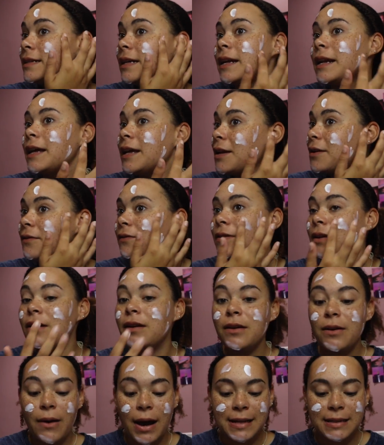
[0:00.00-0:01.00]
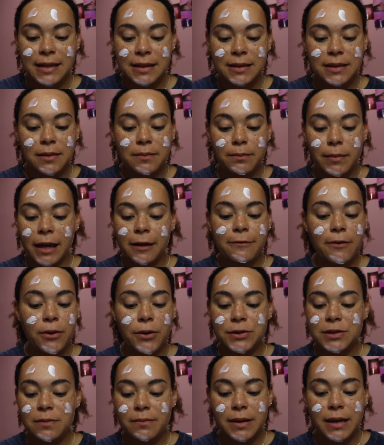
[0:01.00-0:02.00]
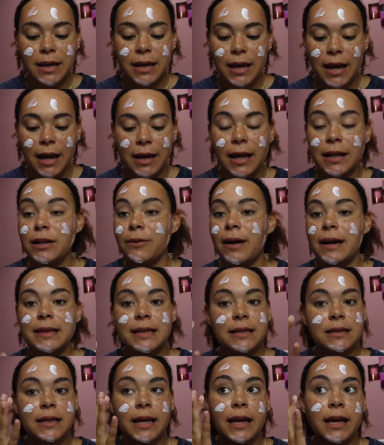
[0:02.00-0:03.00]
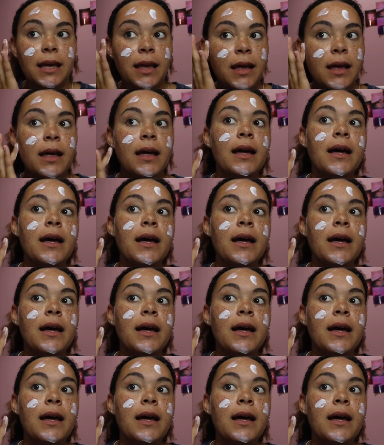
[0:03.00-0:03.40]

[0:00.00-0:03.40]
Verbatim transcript: I did an interview, I sent them like photos of me, I had to write these like